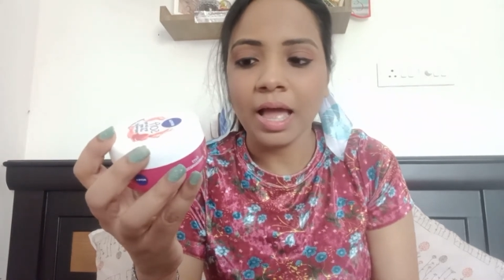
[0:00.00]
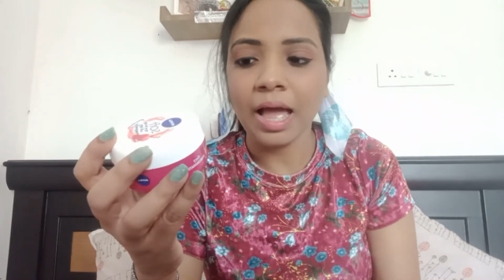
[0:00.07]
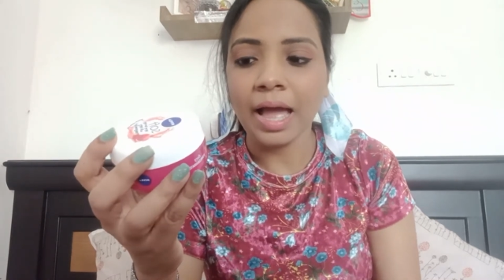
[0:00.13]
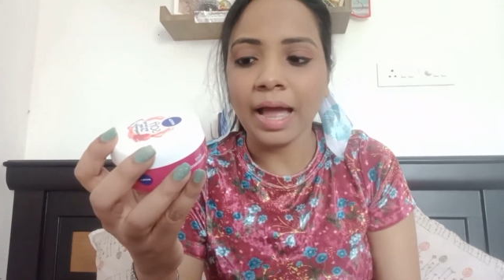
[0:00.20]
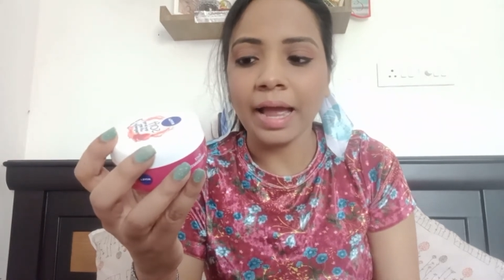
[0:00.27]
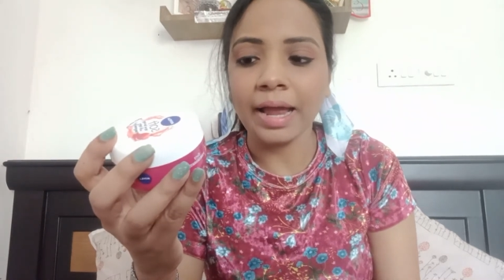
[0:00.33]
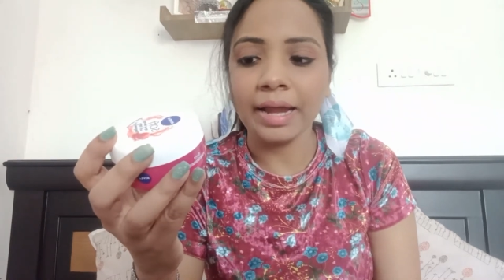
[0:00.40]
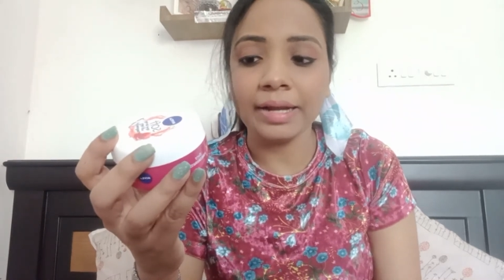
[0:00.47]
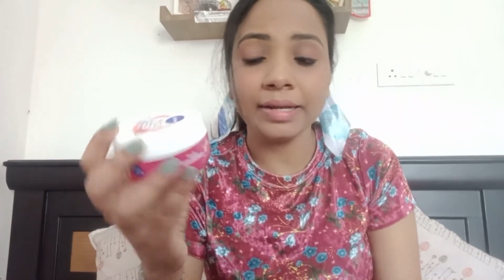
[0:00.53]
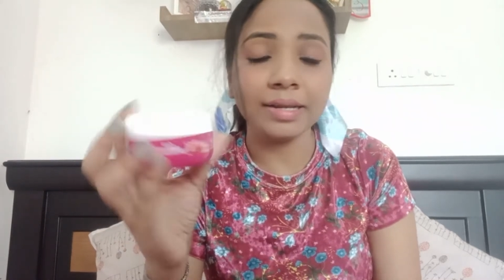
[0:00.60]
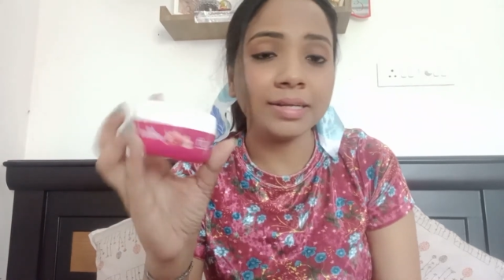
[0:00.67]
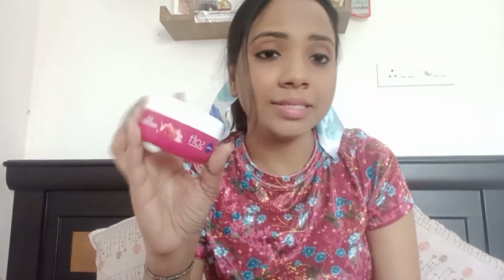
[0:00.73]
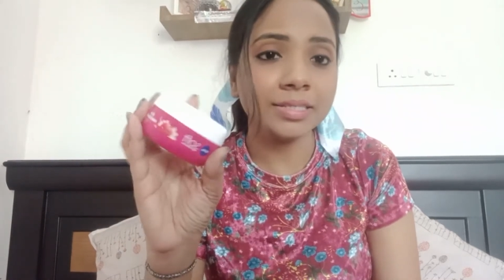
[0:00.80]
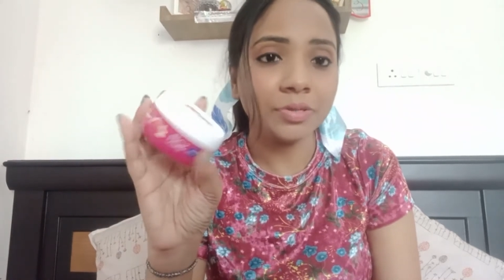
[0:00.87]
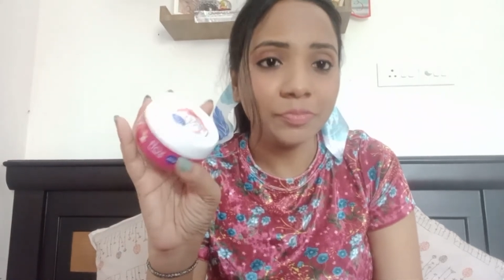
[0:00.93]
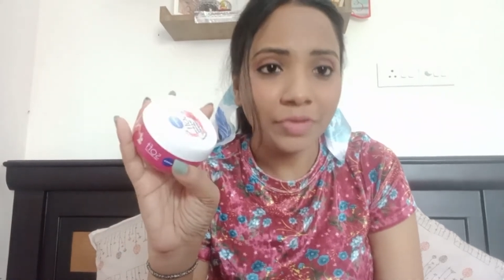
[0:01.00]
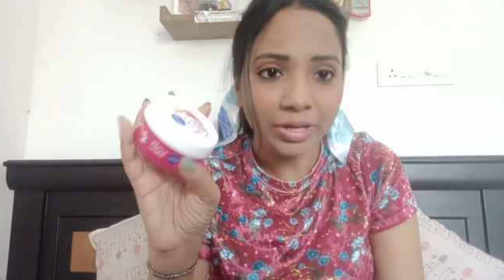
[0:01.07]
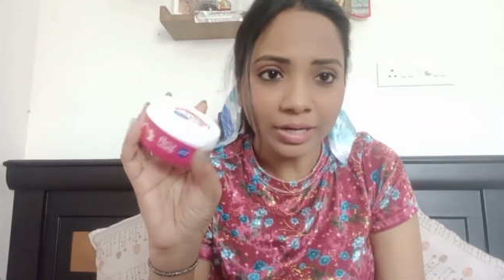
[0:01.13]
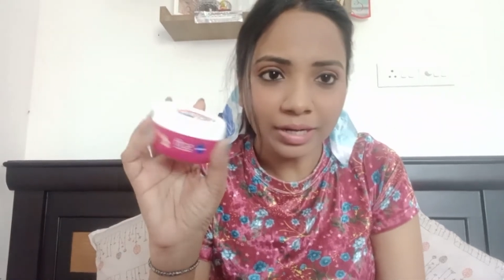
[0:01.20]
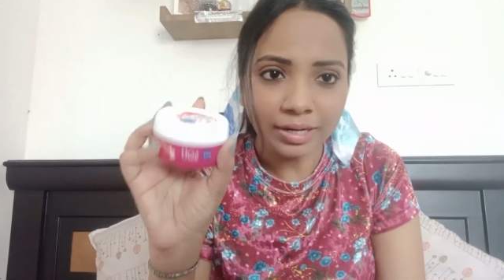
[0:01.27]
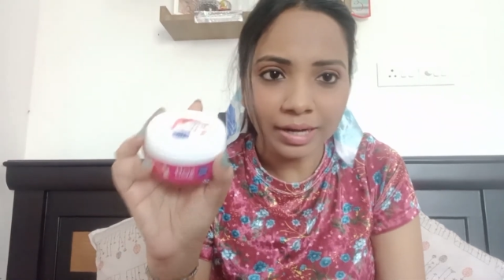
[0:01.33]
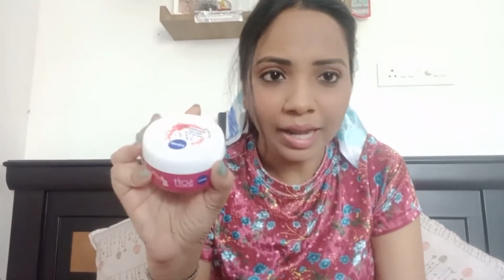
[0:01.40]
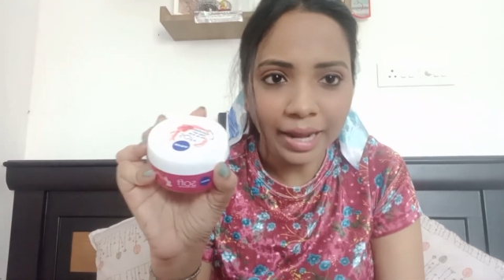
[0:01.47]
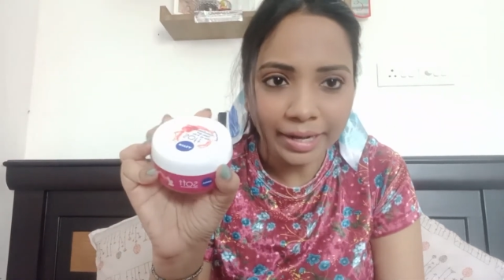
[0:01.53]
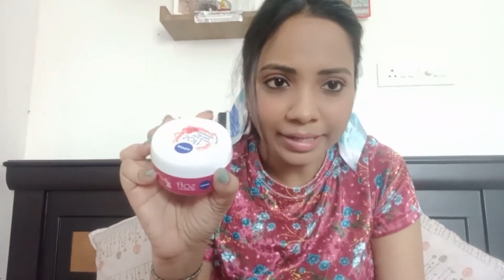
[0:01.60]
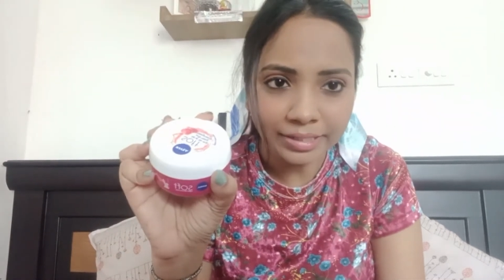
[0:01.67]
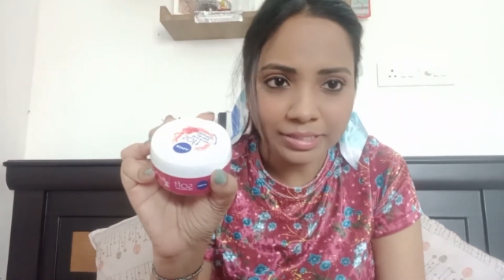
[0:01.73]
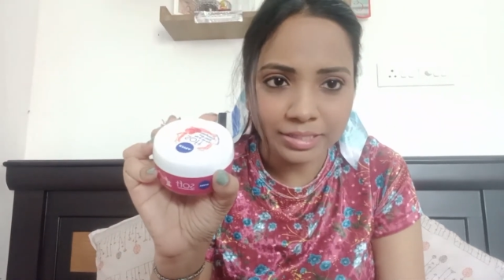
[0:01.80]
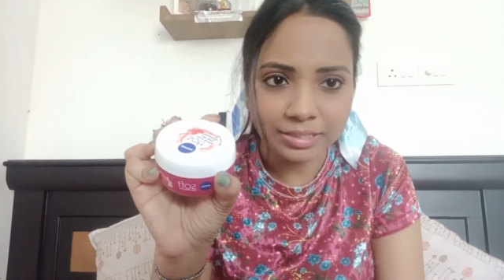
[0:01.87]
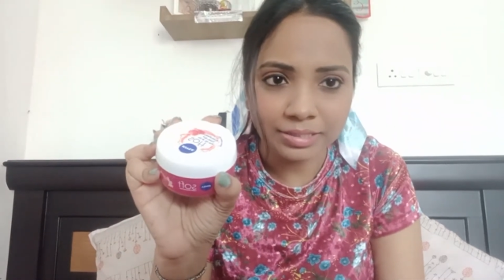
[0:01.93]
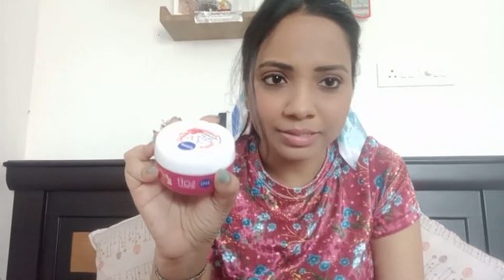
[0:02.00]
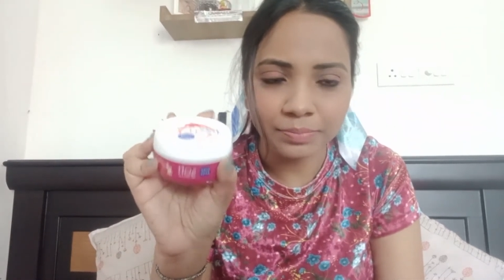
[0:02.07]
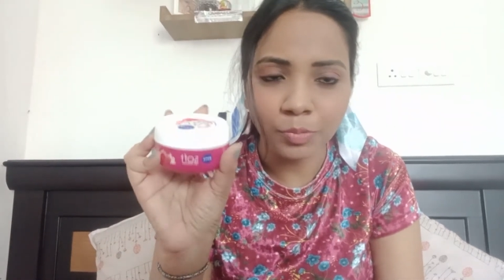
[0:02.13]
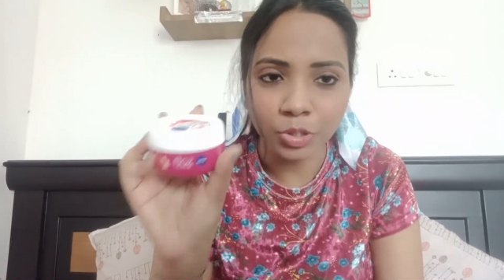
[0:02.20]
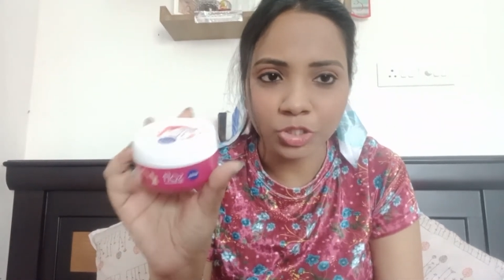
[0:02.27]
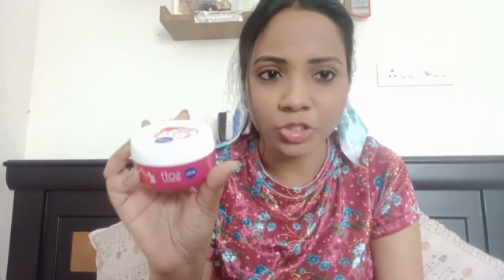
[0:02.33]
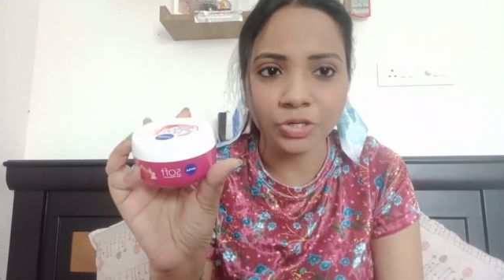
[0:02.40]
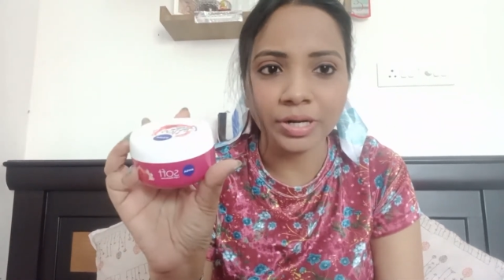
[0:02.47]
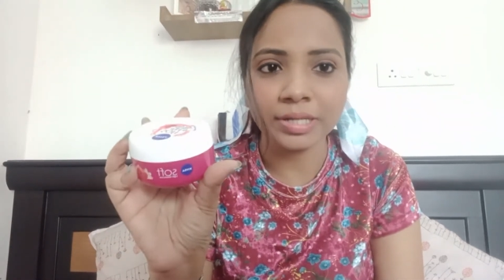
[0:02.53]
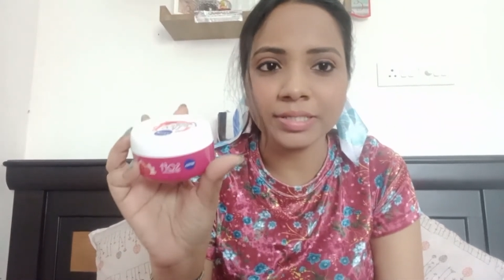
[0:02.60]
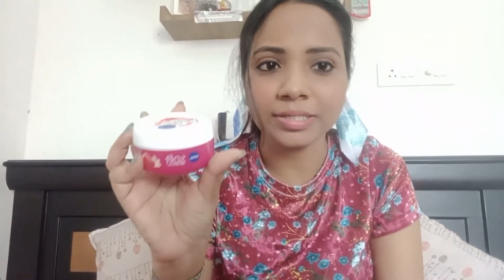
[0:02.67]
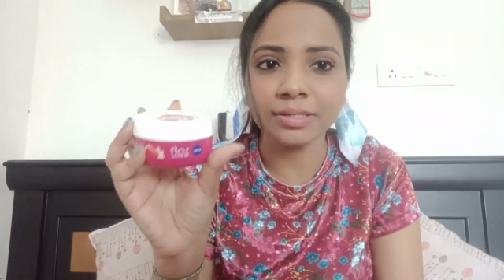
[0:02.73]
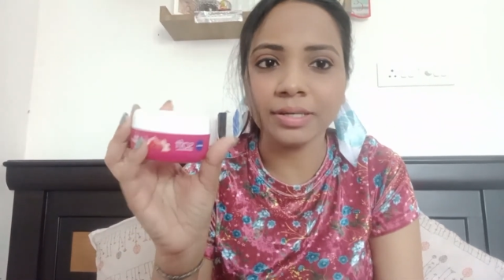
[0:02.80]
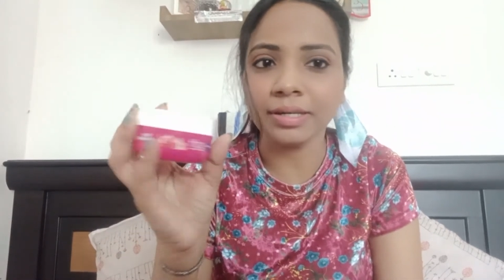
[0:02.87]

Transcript: and it's a very light moisturizer.